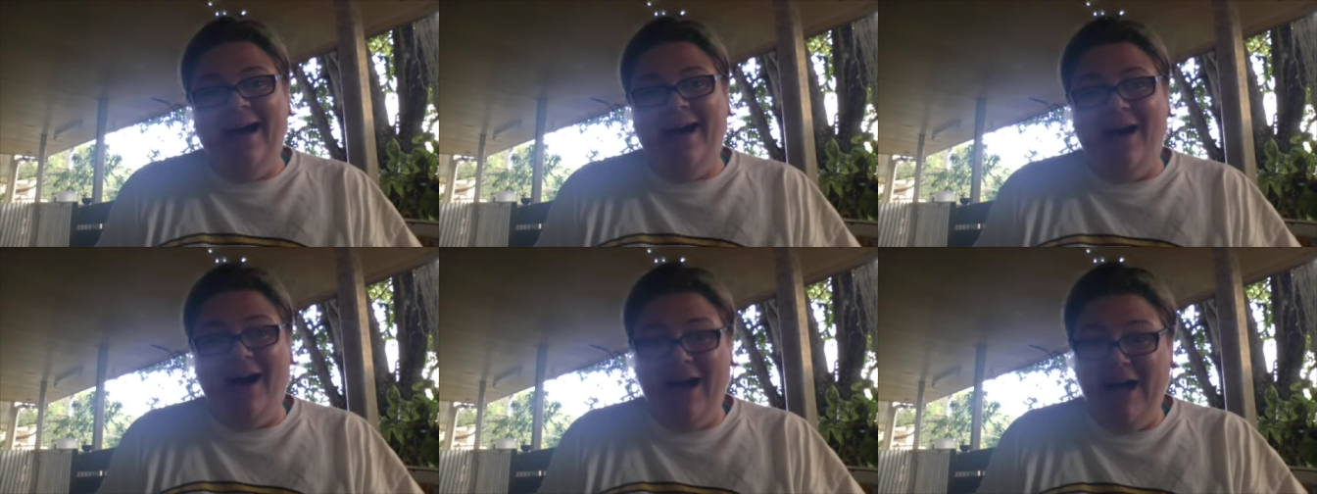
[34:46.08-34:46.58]

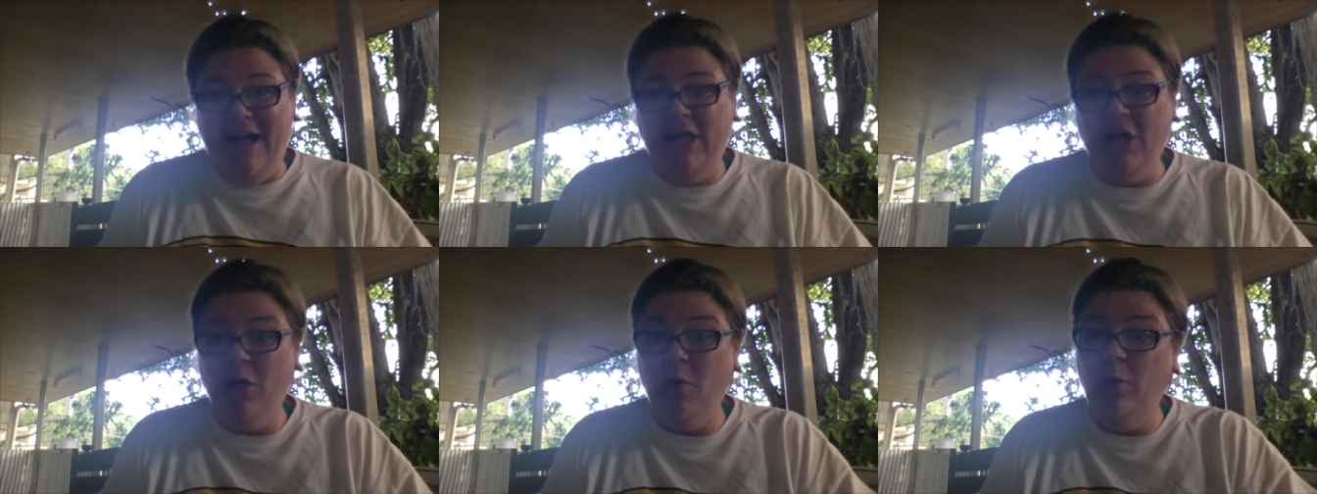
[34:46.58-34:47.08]
I
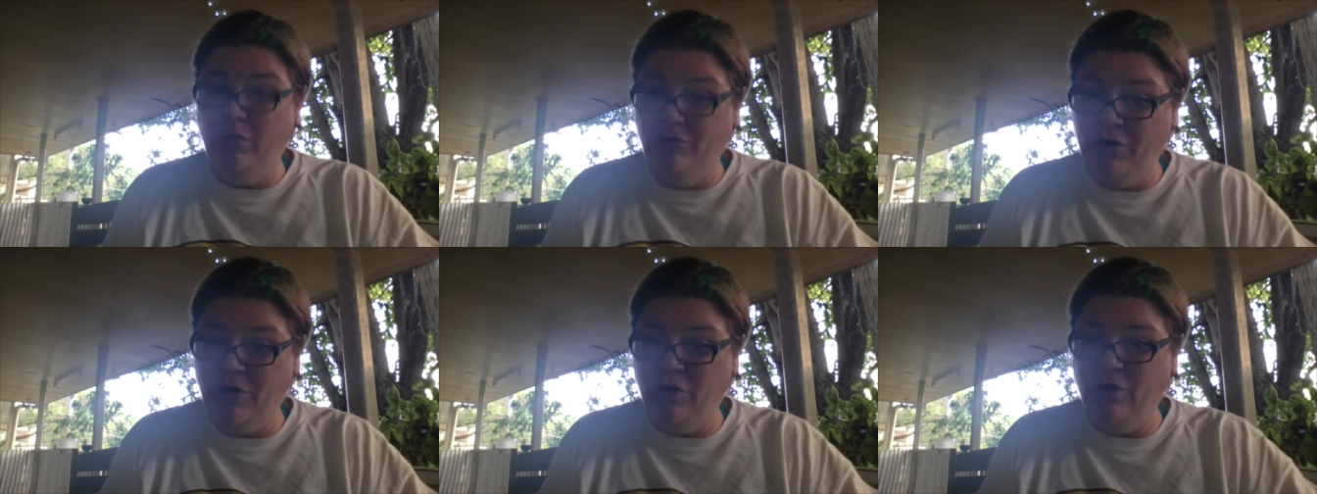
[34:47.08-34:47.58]
will
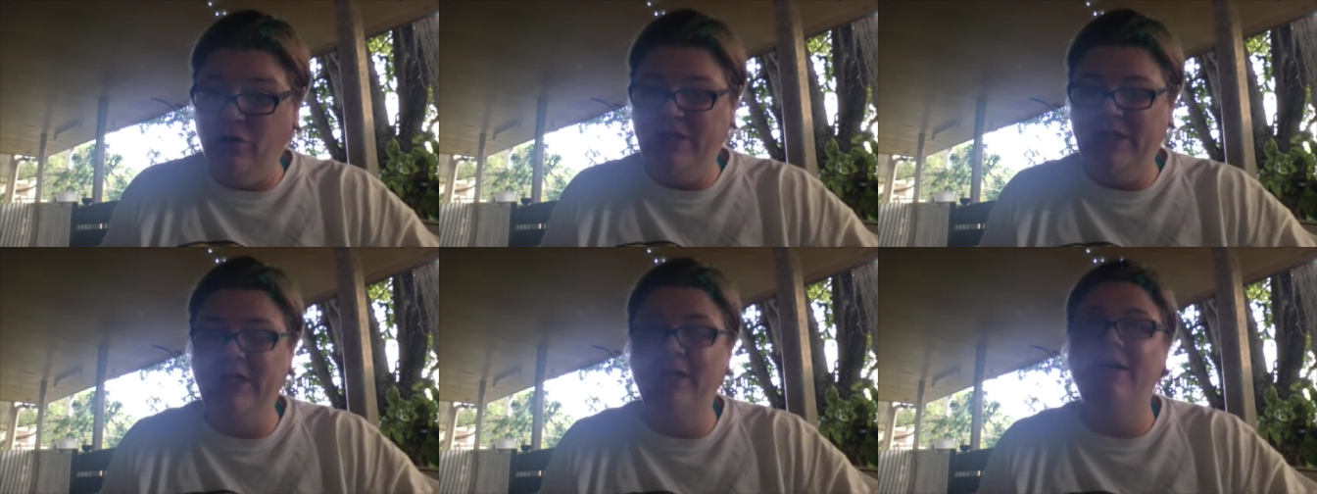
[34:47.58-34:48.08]
record,
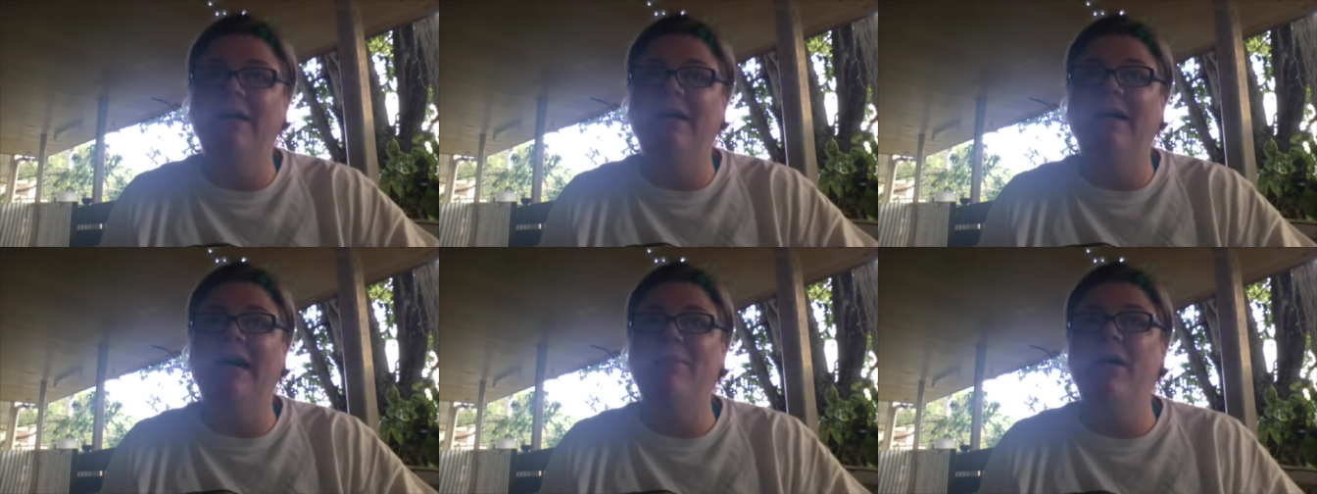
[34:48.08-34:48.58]

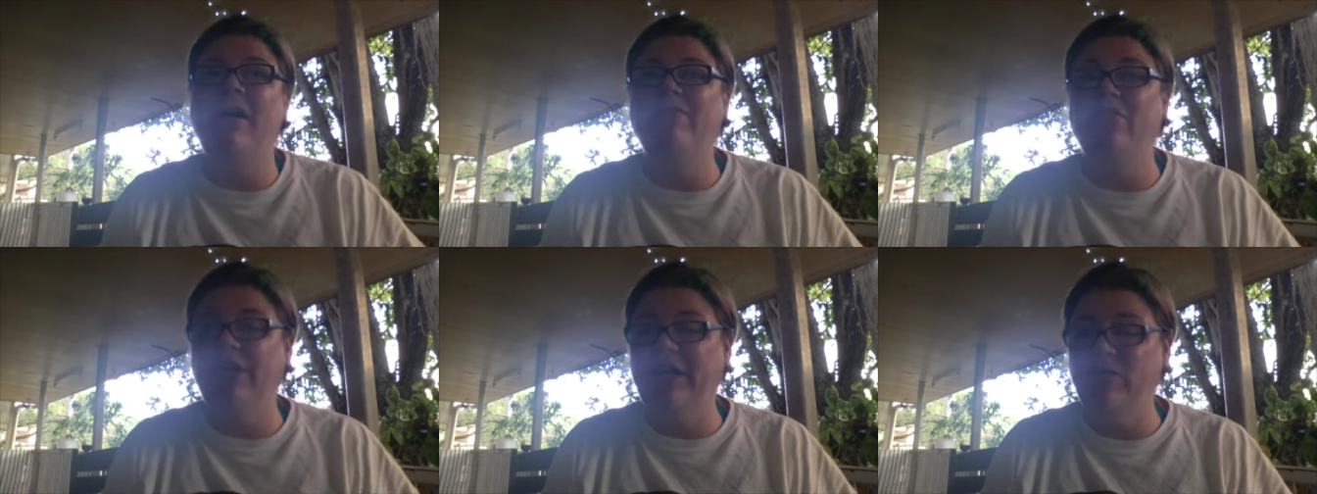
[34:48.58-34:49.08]
um, if
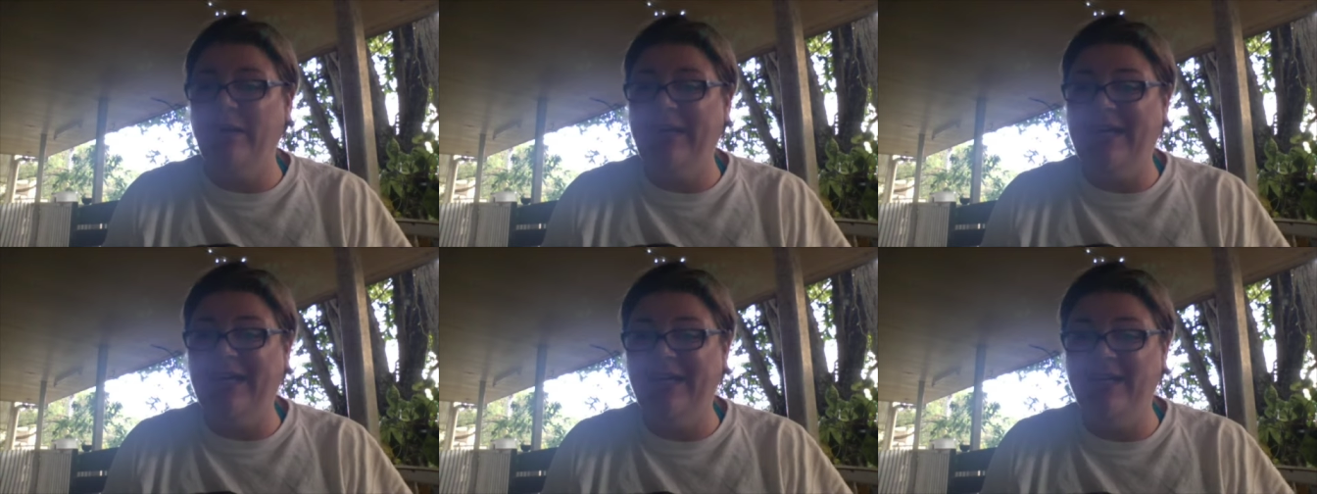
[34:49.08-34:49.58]
not next
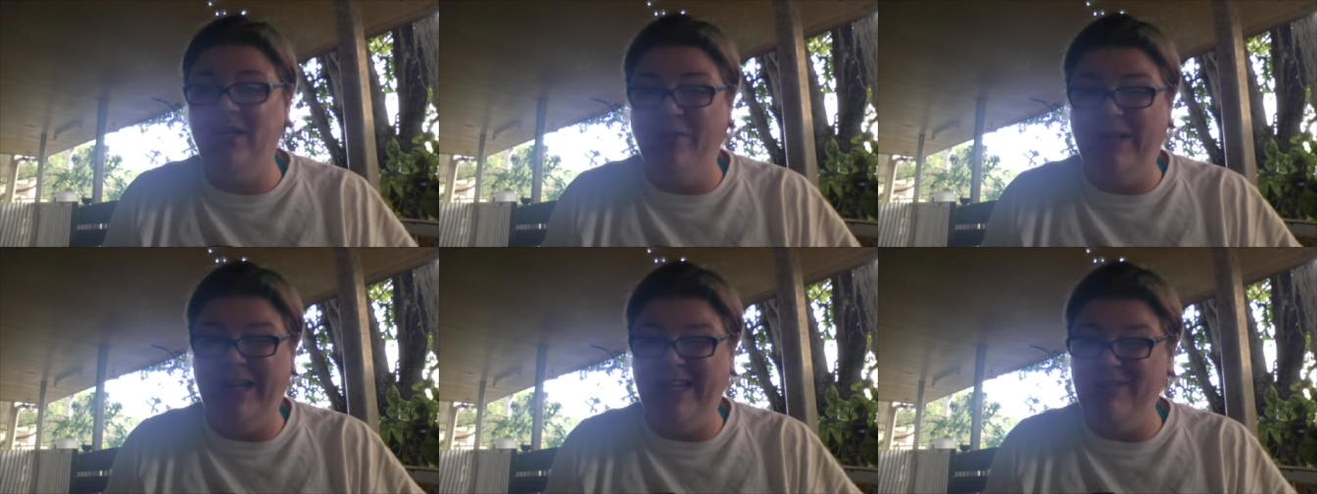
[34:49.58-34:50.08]
weekend, it'll be
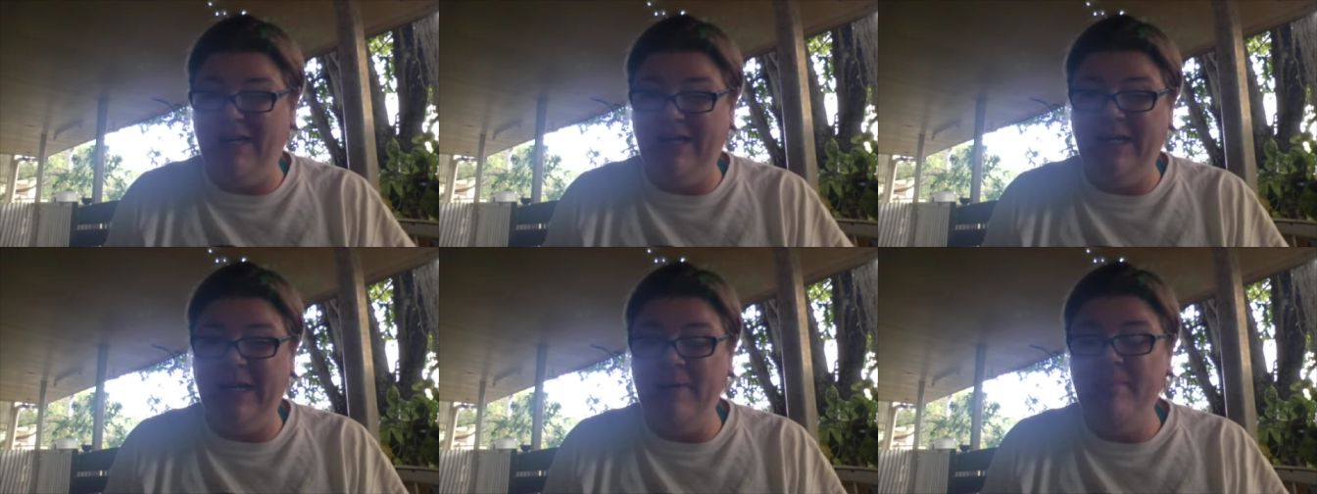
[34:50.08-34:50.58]
next
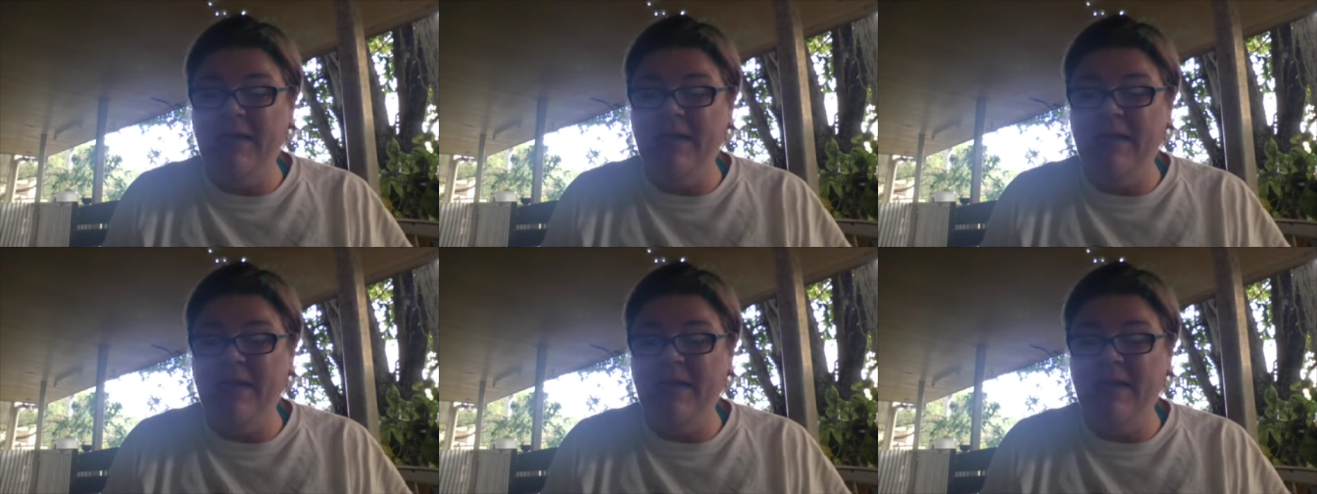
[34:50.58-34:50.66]
Monday